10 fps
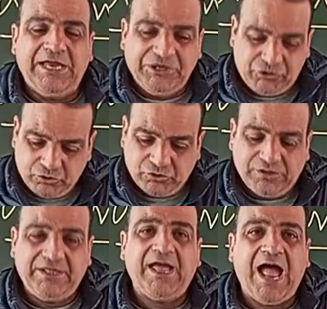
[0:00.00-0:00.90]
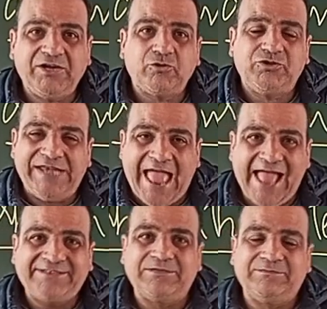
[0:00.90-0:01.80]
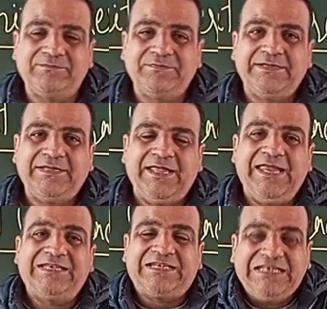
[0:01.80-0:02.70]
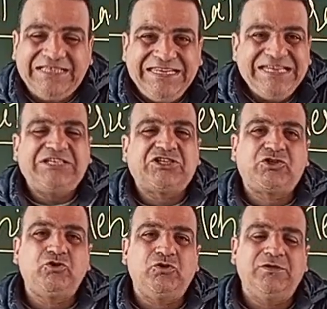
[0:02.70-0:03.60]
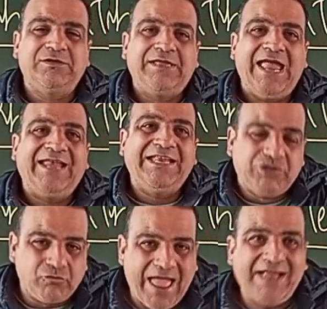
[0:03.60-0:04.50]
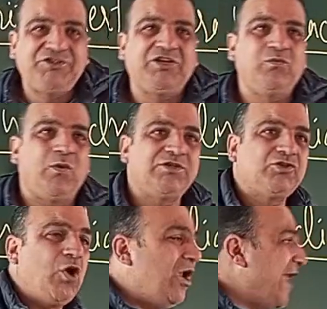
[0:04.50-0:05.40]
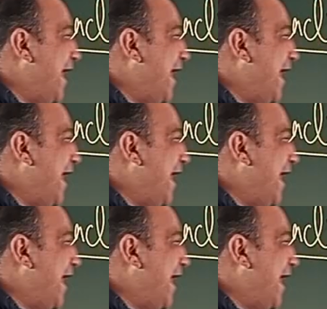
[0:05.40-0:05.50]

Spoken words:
into the hydrogen atom, it leads to an interaction, what's called